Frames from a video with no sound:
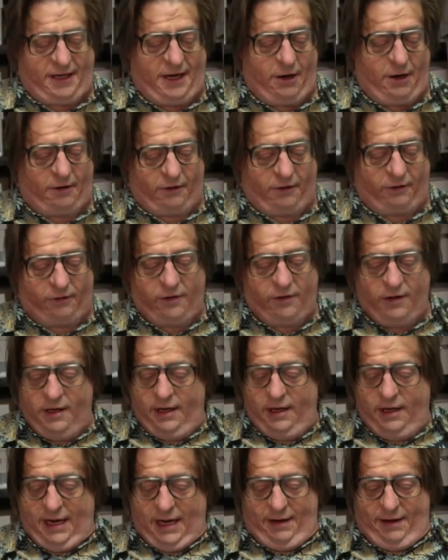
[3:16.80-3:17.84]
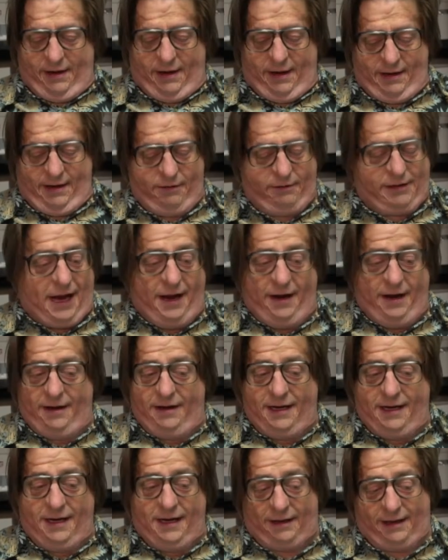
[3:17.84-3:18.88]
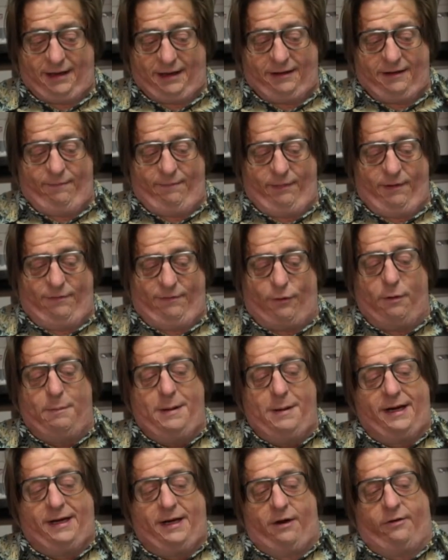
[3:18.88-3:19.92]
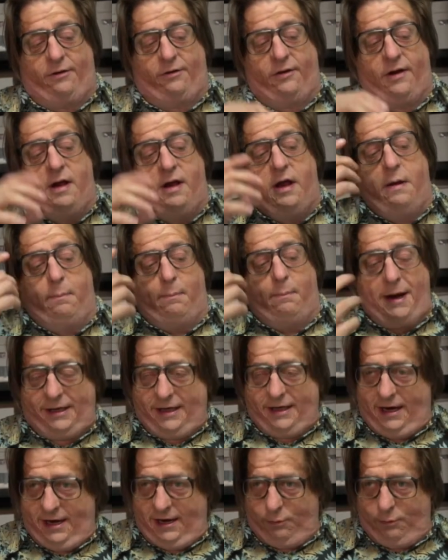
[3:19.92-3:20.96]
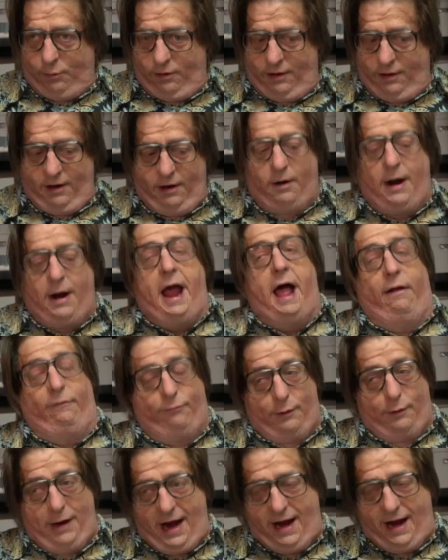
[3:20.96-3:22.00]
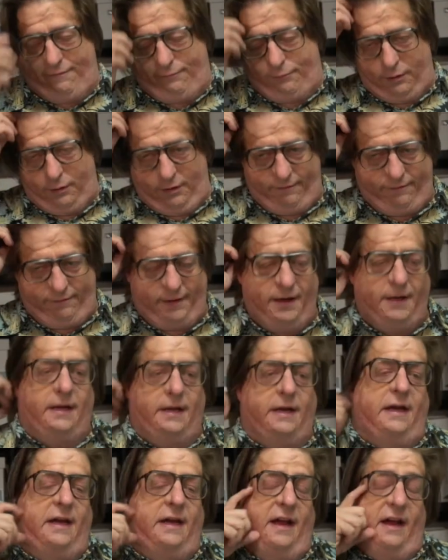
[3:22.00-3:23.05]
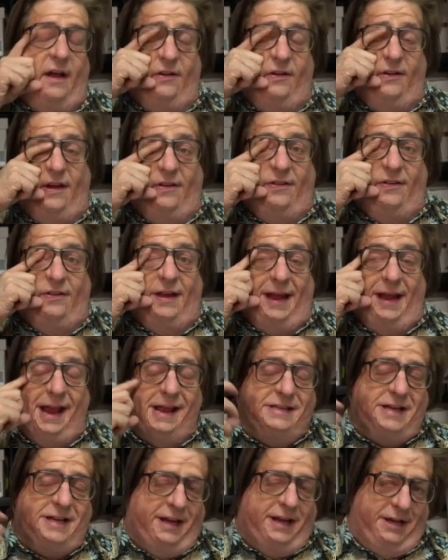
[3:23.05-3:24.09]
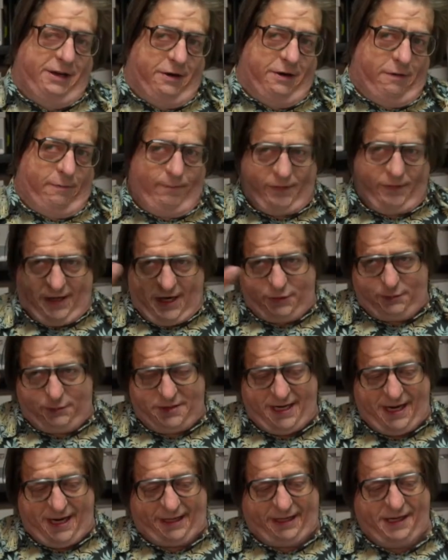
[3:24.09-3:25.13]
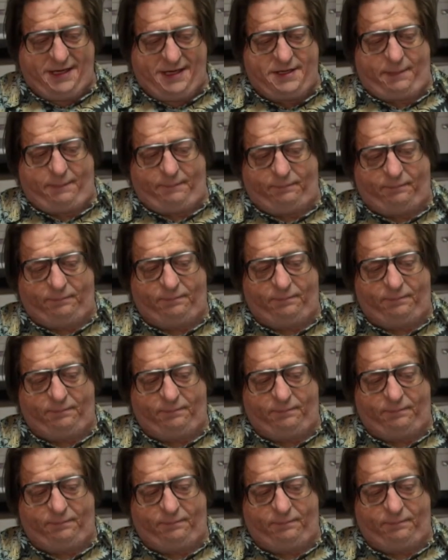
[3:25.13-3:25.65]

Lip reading: of characters. And you kind of need it. Like, the four main characters, Micah Highwolf, or Half-Wolf, is the anti-hero slash protagonist.